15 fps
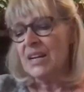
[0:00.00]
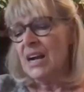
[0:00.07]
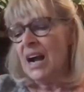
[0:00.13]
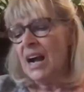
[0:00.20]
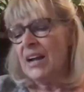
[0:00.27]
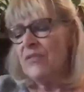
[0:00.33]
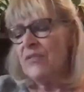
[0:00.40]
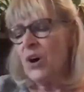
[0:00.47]

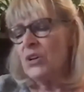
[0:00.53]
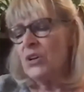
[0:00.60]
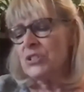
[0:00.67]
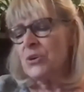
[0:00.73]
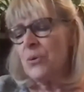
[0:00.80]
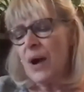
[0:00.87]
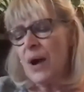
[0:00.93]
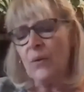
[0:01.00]
I have
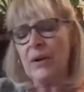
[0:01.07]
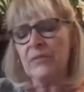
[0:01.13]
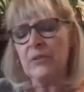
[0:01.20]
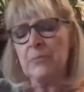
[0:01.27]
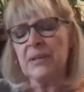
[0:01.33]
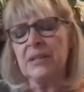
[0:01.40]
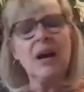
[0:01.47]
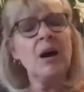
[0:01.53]
also, however,
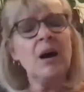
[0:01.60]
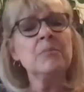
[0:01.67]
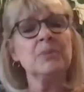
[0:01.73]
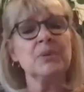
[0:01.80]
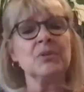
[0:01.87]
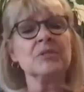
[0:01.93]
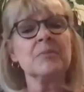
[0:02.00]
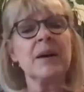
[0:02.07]
been
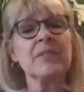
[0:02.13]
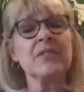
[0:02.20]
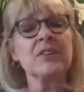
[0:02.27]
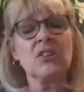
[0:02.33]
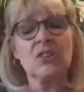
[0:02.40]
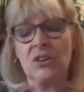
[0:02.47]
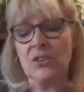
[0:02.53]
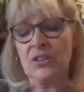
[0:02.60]
humbled by the
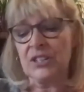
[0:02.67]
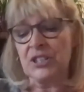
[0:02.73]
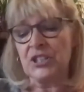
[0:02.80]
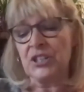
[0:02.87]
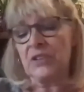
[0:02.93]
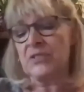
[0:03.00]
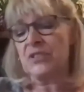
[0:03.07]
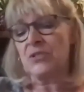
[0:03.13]
courage
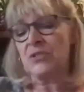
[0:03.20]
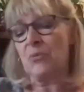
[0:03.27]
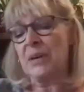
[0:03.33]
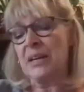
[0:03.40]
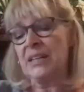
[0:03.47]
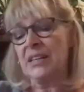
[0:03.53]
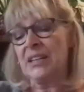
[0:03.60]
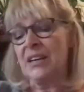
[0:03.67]
of so
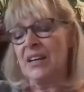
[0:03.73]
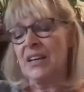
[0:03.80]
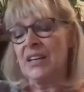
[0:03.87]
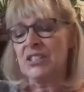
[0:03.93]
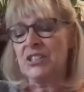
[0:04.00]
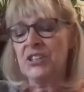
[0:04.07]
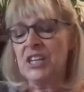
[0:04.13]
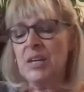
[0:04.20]
many
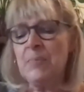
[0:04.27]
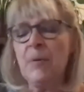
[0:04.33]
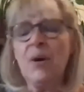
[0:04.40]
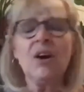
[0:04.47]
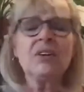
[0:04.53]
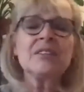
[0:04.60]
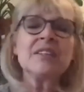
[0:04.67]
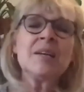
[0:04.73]
to keep
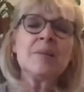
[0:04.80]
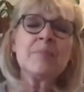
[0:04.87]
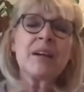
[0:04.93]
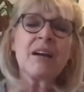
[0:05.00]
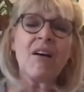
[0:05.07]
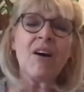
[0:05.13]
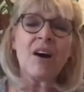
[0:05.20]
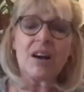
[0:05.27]
on
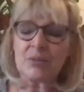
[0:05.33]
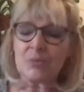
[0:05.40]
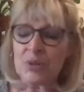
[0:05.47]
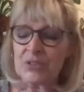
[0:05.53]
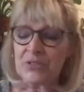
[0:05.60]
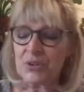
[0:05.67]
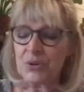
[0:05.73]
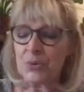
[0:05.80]
keeping on
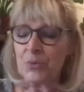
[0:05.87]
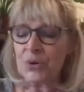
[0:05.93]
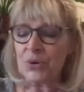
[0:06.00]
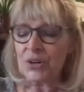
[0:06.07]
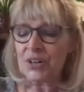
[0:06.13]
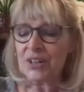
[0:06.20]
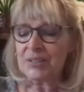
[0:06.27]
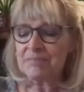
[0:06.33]
with their
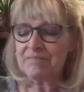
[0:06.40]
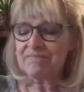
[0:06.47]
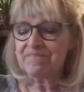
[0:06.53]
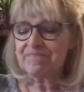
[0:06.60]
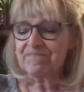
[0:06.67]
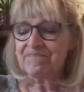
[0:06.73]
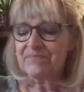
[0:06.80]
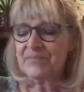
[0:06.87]
work.
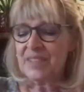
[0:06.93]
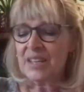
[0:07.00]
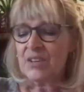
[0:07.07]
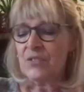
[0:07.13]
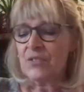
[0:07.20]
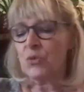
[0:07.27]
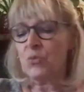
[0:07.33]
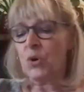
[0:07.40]

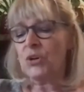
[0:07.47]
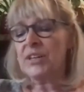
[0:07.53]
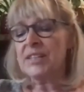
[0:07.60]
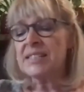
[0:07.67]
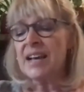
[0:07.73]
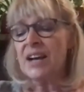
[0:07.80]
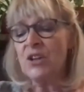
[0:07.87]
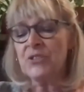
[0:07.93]
Their work as
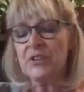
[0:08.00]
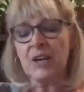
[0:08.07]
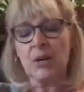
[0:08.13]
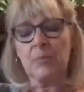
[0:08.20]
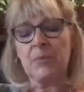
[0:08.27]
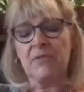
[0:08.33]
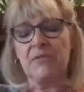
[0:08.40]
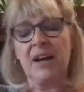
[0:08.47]

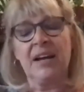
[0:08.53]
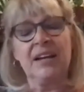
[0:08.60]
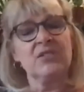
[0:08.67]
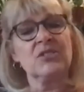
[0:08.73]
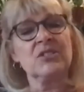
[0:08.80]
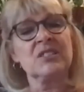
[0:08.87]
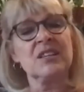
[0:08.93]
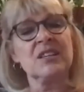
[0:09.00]
healthcare
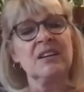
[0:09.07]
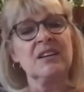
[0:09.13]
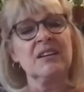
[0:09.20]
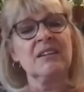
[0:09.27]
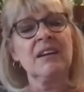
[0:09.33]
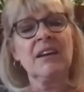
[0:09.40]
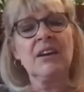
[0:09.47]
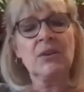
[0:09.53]
providers,
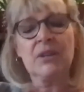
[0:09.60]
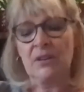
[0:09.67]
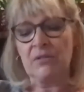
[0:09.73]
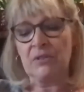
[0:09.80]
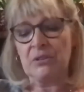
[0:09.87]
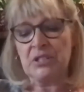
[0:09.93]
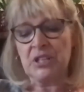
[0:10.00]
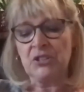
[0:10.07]

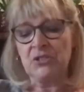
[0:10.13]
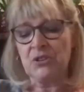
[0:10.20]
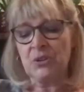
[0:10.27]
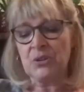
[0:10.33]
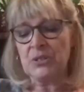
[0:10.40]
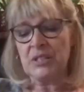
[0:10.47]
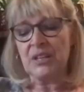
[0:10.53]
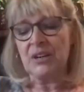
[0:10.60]
caregivers, and
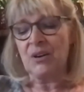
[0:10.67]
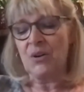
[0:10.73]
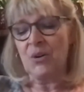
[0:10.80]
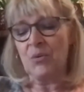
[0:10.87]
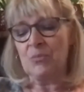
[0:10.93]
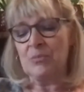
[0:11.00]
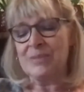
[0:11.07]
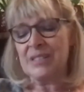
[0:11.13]
nursing
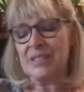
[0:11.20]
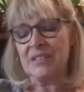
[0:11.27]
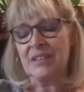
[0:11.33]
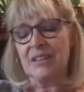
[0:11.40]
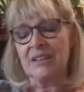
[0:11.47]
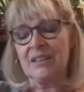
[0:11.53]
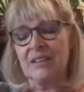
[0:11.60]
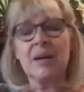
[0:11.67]
homes.
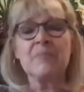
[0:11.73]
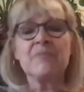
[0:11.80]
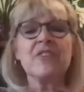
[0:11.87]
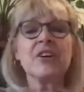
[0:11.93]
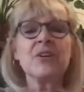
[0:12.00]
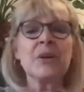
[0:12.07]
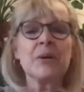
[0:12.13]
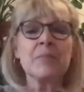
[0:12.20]
And I'm
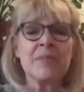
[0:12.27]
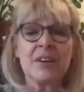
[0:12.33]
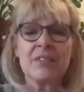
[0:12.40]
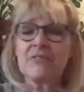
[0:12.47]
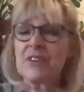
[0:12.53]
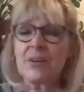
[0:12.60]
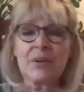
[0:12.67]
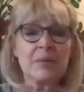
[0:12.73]
very,
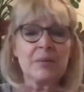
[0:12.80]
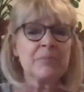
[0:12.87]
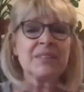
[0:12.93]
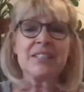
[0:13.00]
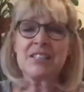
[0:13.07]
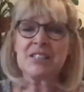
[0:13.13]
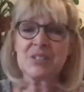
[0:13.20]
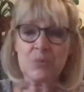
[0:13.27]
very
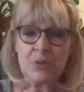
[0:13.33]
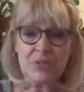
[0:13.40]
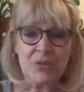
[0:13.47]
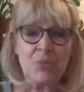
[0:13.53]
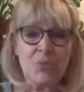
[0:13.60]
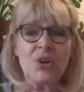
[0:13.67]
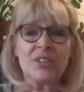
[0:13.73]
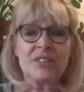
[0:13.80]
pleased with the
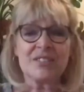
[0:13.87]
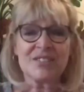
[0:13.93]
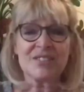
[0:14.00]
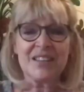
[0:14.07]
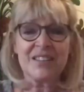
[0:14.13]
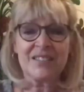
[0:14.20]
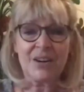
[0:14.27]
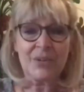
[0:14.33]
ones
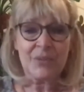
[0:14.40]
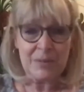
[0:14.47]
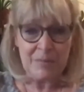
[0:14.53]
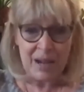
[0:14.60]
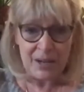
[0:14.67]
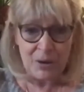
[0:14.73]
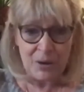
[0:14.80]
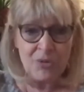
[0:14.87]
that are in
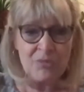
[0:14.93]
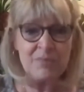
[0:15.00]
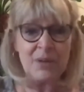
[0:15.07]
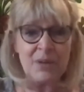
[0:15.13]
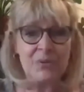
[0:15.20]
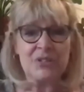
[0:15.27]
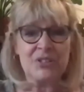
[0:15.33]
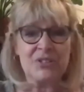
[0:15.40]
my own
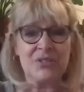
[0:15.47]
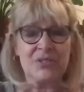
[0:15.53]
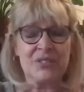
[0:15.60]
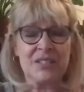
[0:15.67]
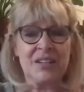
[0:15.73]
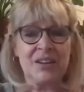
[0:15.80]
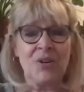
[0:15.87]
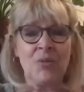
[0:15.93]
mother's
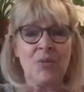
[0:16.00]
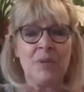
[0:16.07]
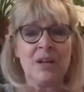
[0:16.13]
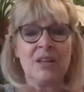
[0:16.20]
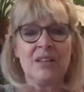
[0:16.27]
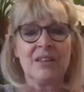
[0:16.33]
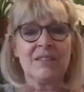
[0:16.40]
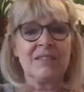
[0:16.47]
nursing home,
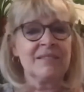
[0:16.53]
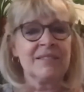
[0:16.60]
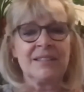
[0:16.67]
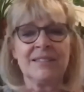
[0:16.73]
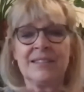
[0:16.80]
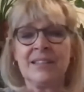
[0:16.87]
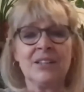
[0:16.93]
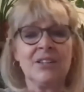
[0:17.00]
the
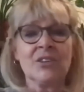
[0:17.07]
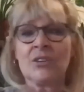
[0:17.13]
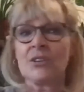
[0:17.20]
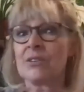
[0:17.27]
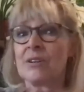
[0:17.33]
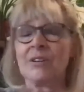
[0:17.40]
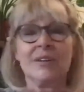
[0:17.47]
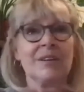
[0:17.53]

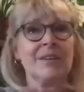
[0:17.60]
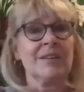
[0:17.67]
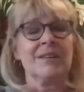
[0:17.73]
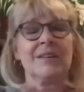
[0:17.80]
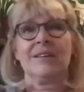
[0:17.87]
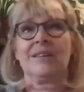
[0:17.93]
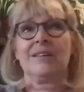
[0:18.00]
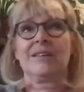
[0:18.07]
dear
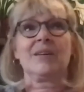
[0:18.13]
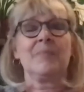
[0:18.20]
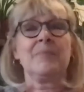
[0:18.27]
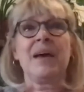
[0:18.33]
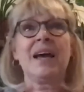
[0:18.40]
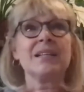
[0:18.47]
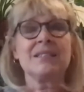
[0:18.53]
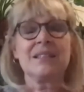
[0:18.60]

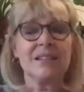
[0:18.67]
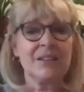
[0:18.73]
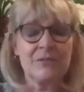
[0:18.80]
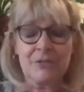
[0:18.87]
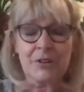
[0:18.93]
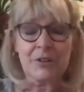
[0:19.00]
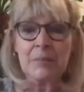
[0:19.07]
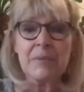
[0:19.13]
capacity
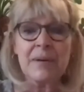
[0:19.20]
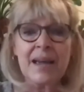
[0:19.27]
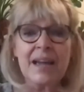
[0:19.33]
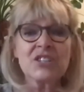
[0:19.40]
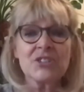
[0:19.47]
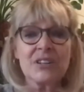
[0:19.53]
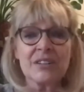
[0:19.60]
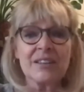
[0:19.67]
for
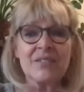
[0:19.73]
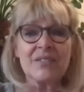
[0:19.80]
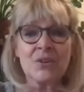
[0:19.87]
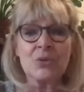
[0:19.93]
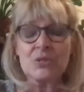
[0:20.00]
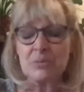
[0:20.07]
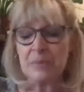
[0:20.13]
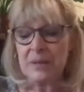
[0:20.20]
compassion in
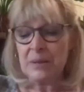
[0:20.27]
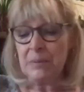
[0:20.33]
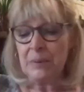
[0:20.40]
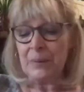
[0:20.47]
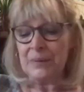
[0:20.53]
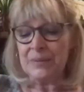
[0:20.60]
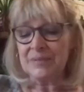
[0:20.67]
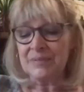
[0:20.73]
those people.